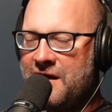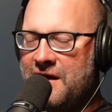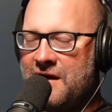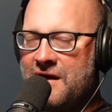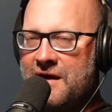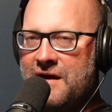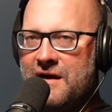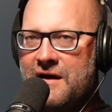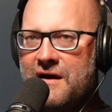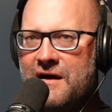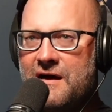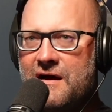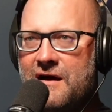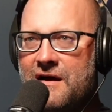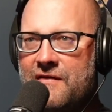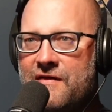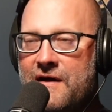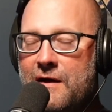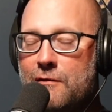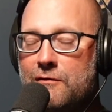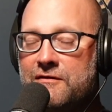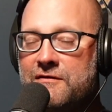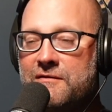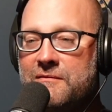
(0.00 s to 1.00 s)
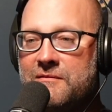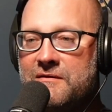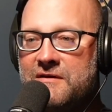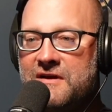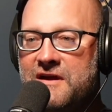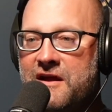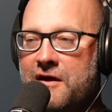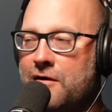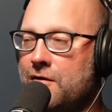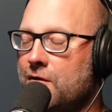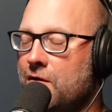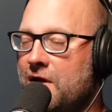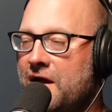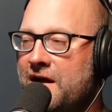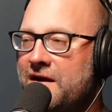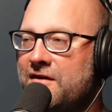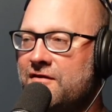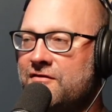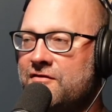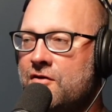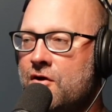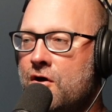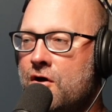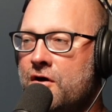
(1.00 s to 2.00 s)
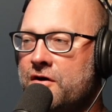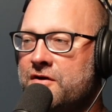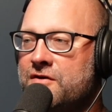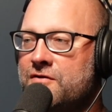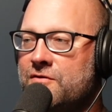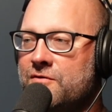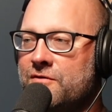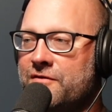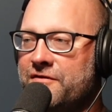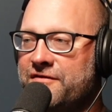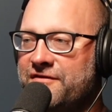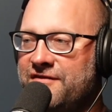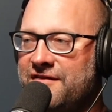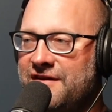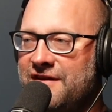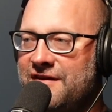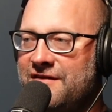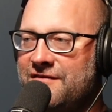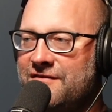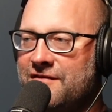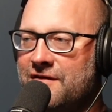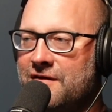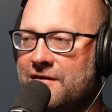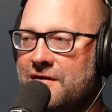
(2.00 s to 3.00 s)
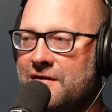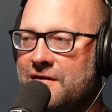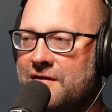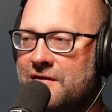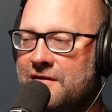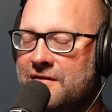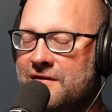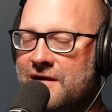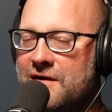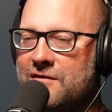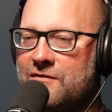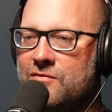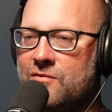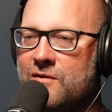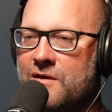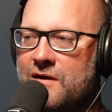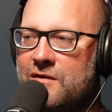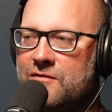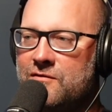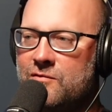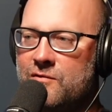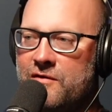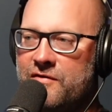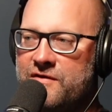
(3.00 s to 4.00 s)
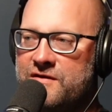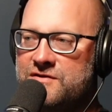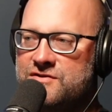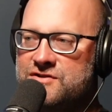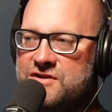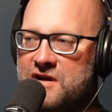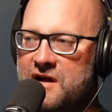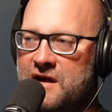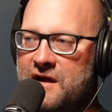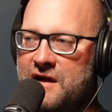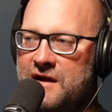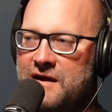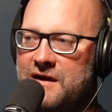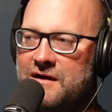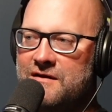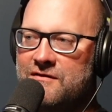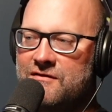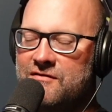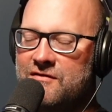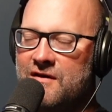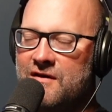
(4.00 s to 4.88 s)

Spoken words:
That was Carolina's inaugural season. That was when I was with the Giants.